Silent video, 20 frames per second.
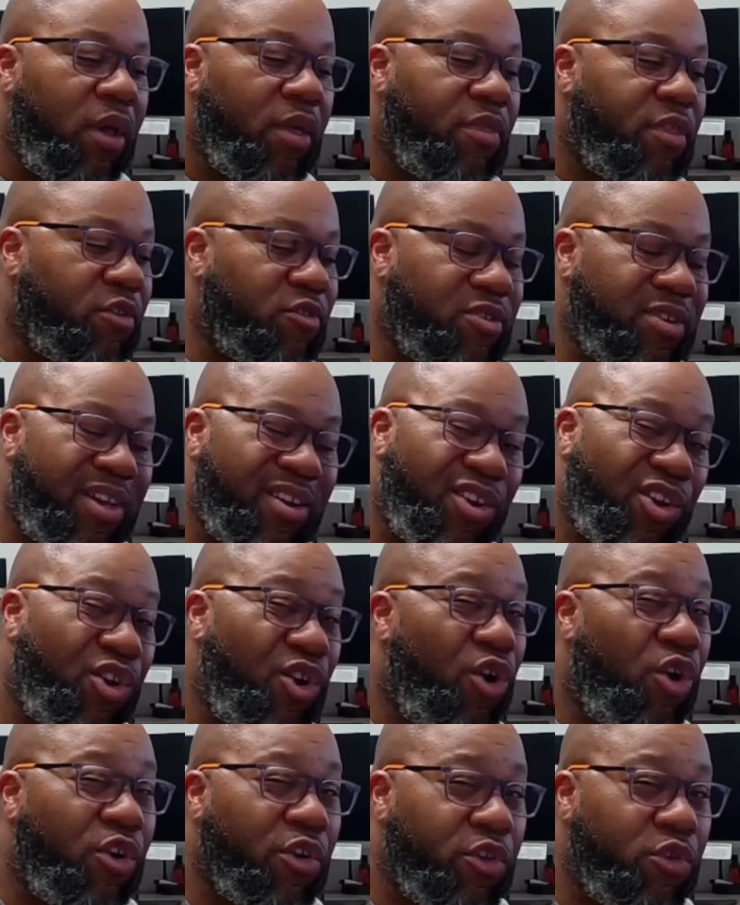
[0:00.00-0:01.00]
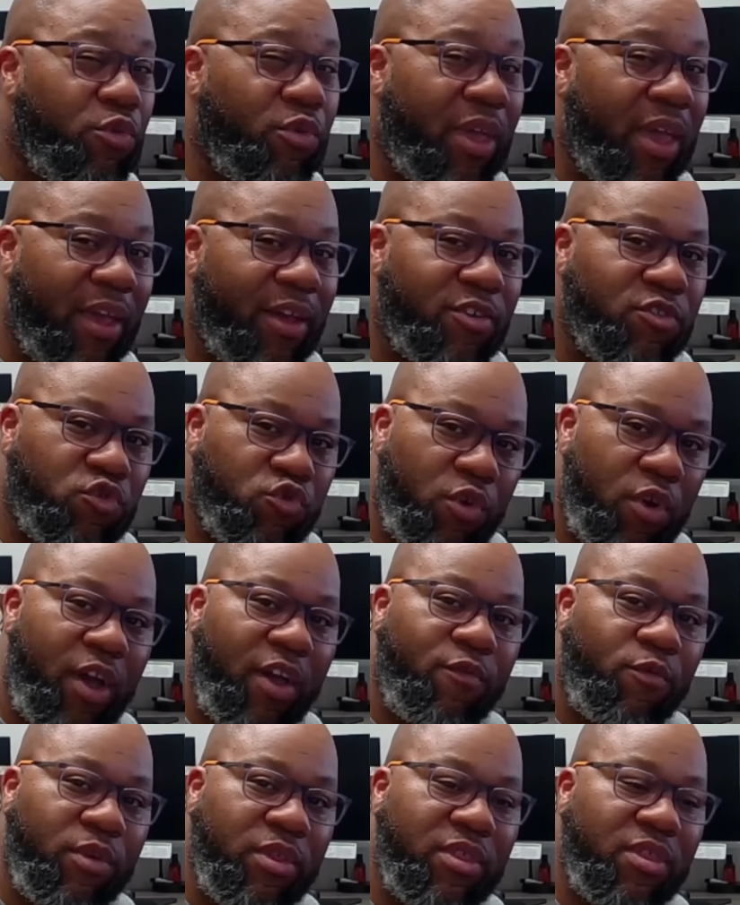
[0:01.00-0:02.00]
There's not a car you can't
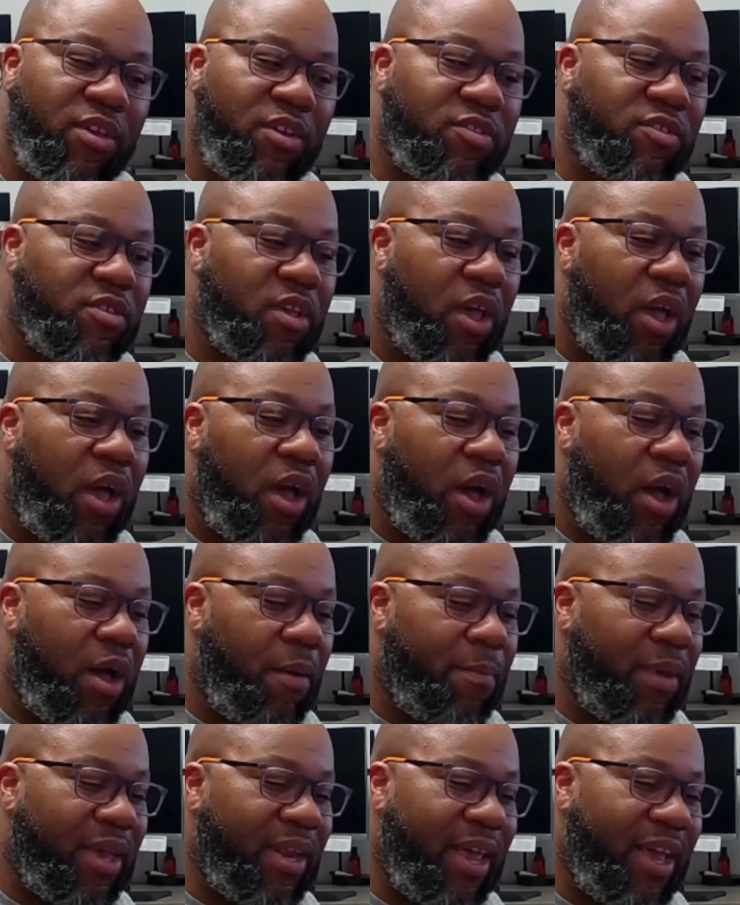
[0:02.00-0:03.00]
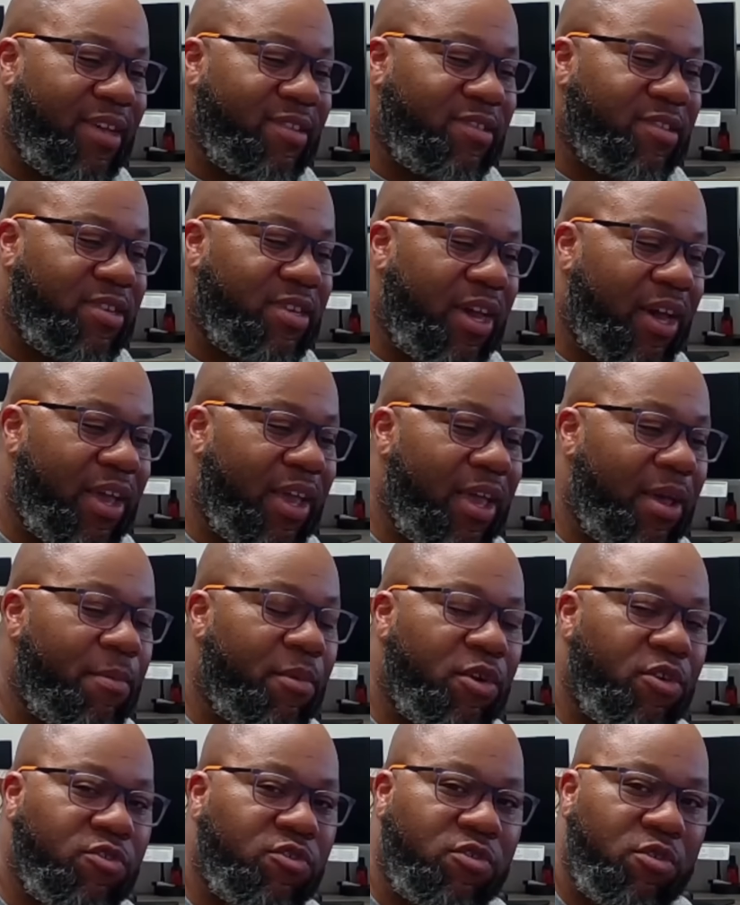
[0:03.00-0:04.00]
drive with this. It has a
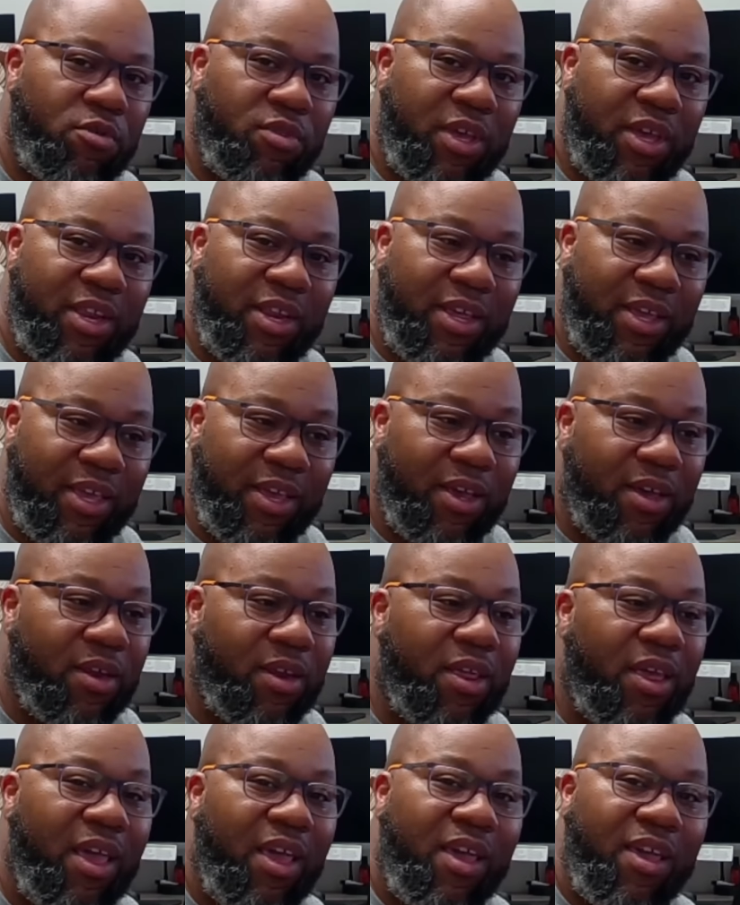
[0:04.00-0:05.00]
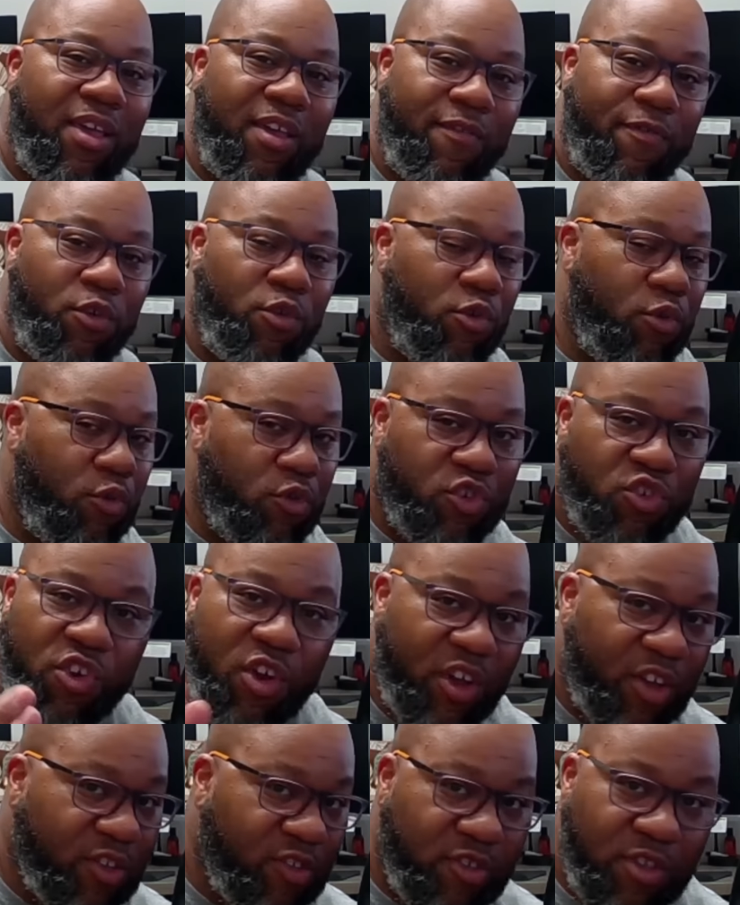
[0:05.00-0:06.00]
diameter so that, again, if you do
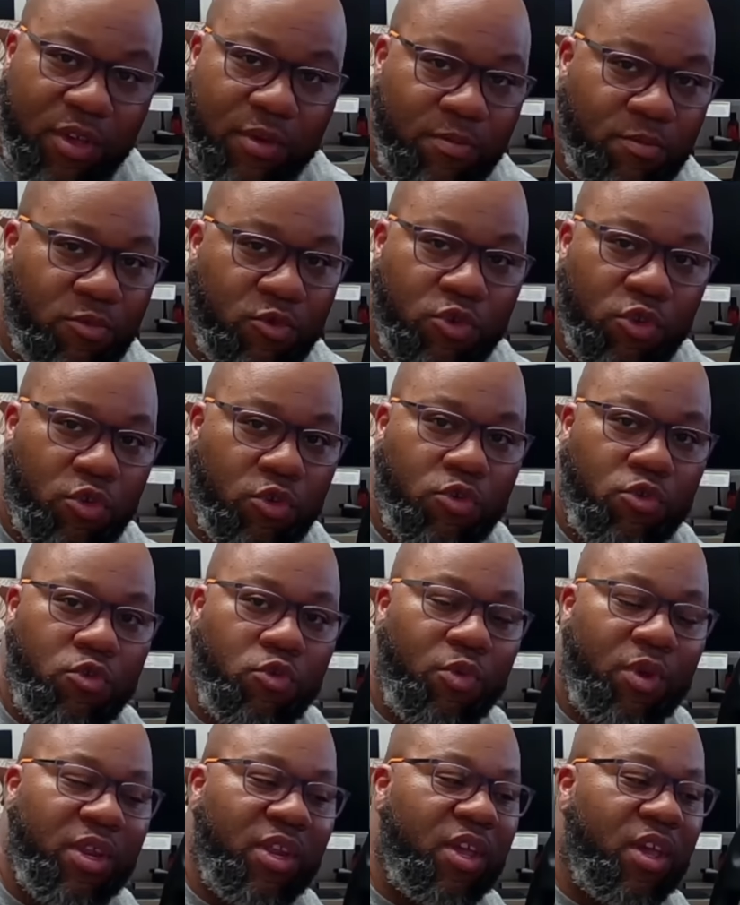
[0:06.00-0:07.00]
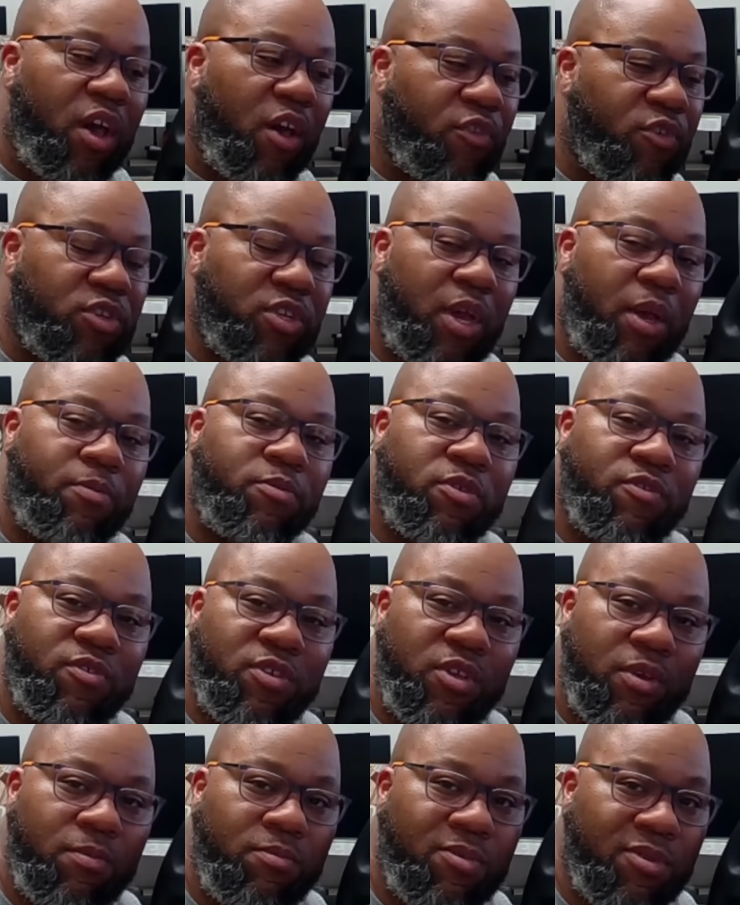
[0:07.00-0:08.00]
truck sims or you do any other types of
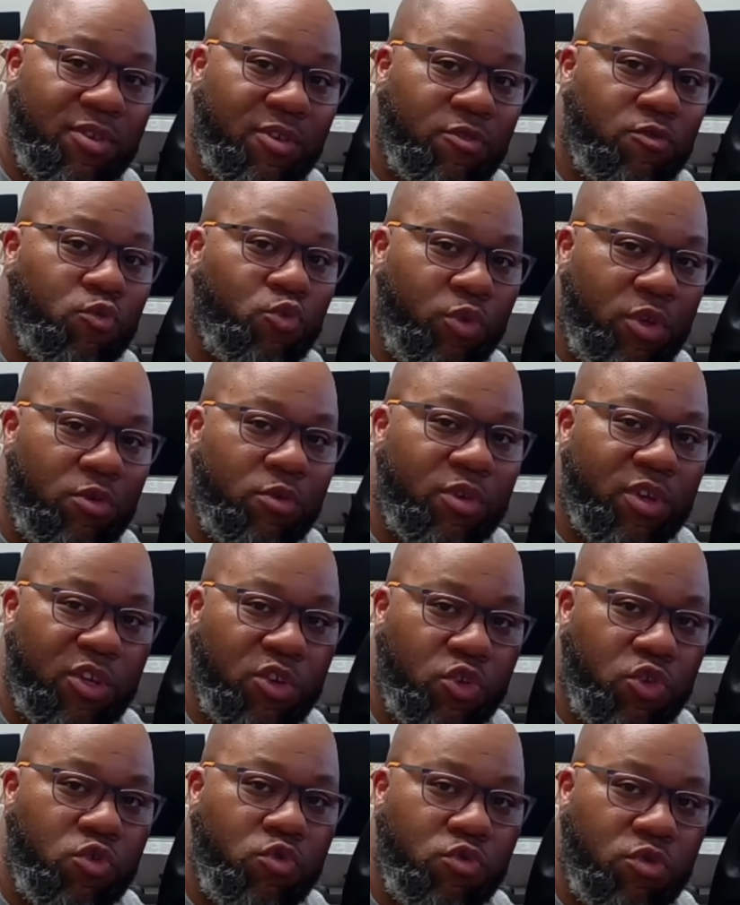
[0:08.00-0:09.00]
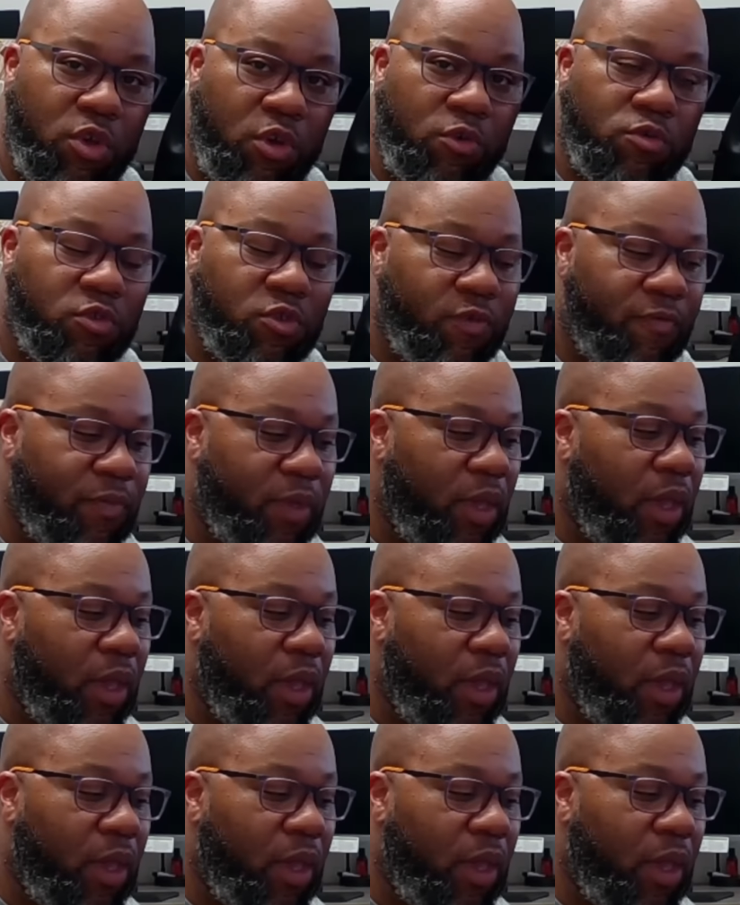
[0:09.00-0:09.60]
sims, this wheel can do those.